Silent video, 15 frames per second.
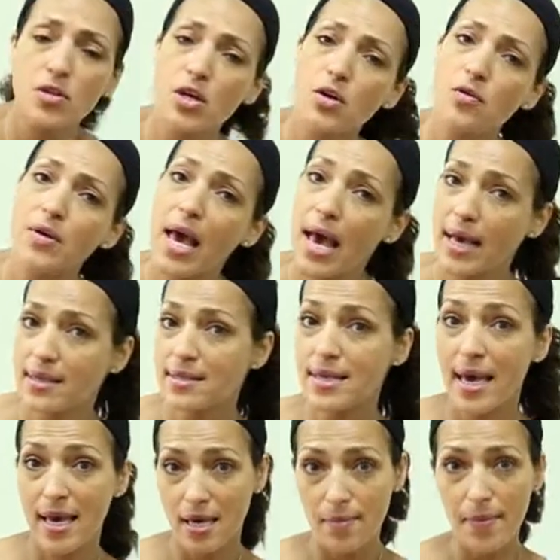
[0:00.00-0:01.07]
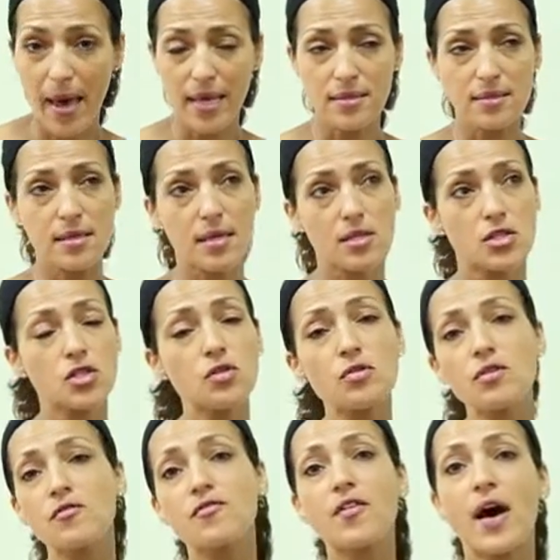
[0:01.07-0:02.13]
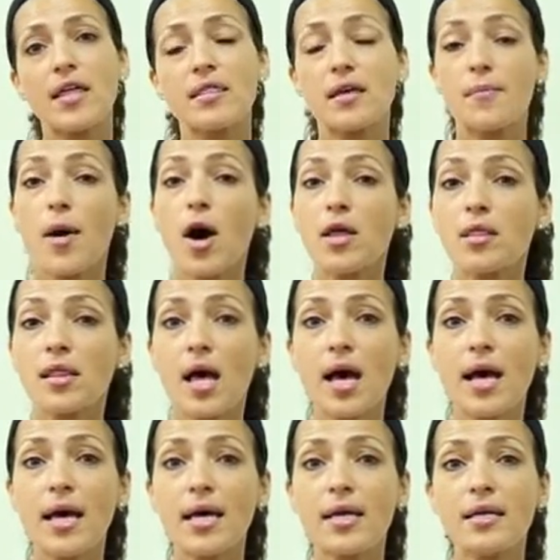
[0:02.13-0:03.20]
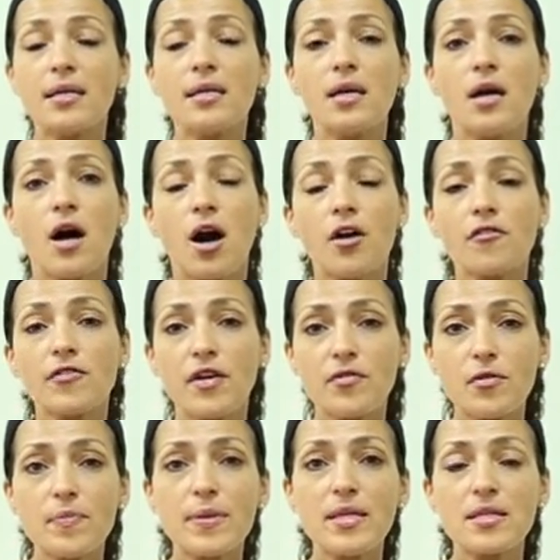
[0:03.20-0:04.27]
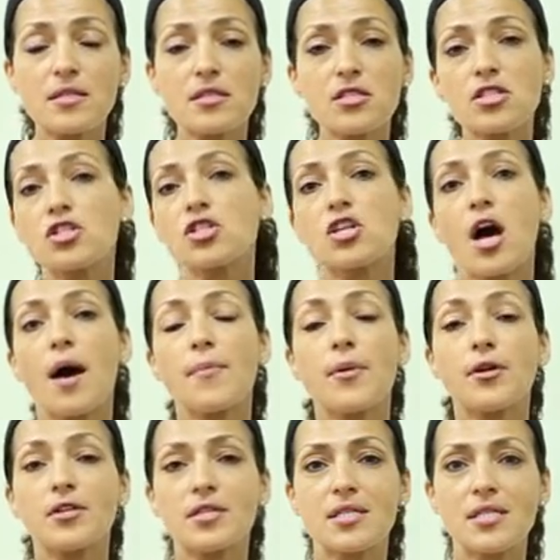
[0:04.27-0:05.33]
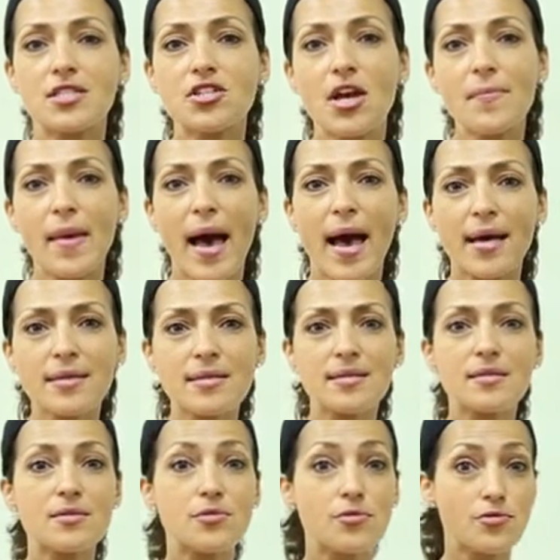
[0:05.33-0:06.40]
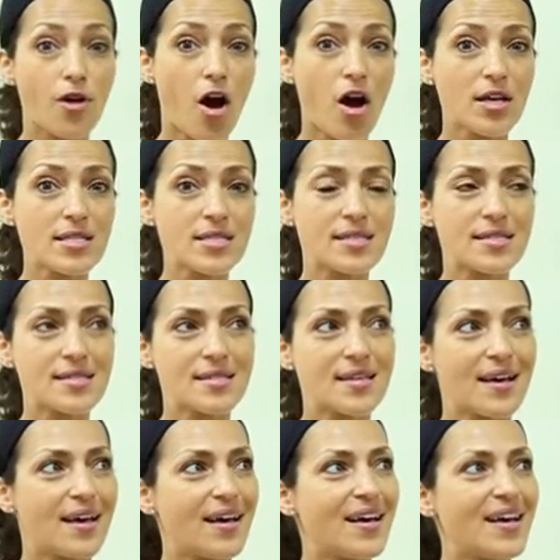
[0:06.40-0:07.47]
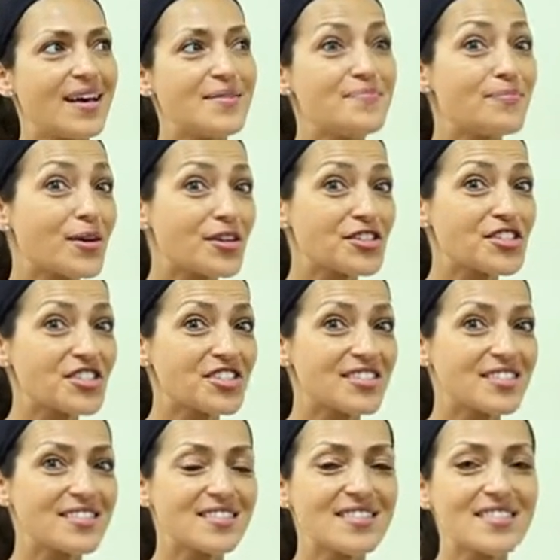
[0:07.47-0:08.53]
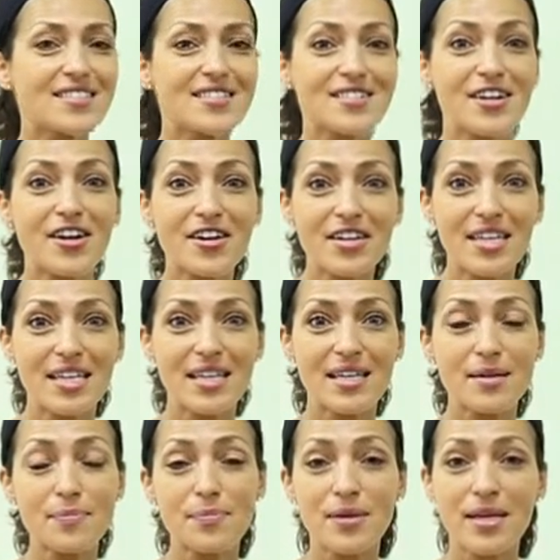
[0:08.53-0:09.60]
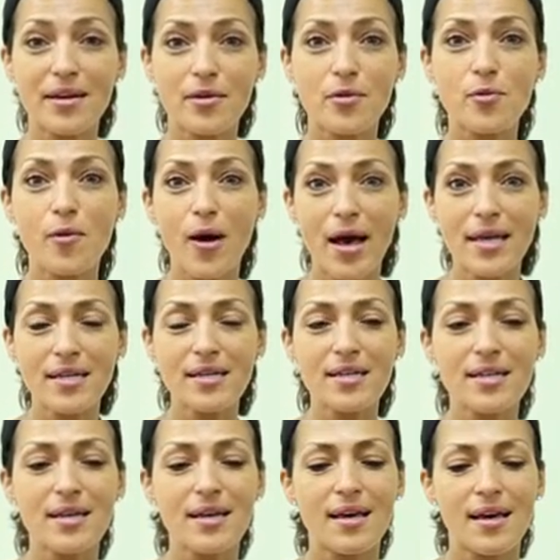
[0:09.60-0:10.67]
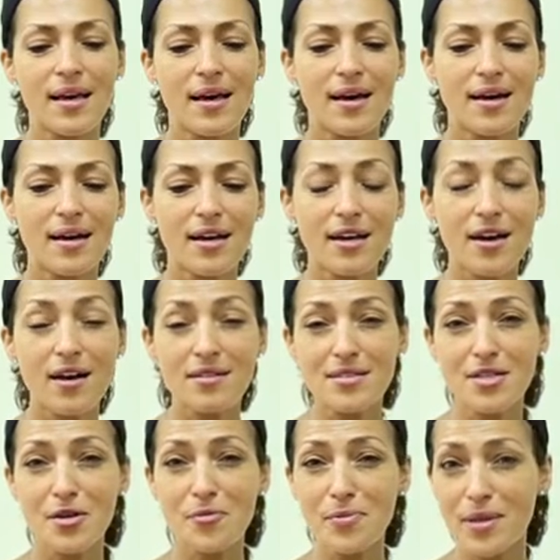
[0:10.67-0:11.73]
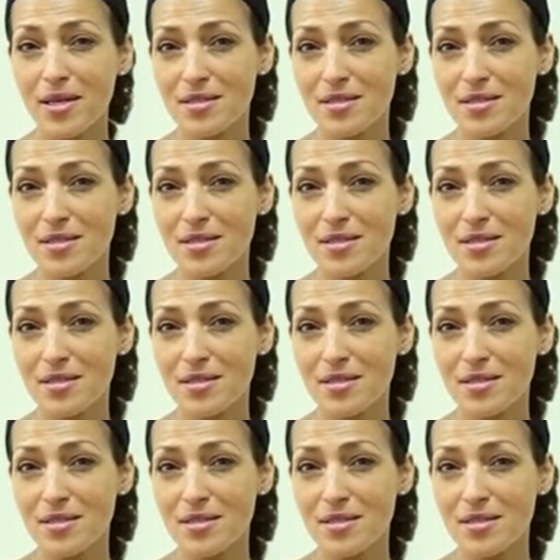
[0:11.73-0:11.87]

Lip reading: known as egg baskets. You can find them online. Our favorite places to shop are TJ Maxx, Ross, Marshalls, Target, Pier 1, Costco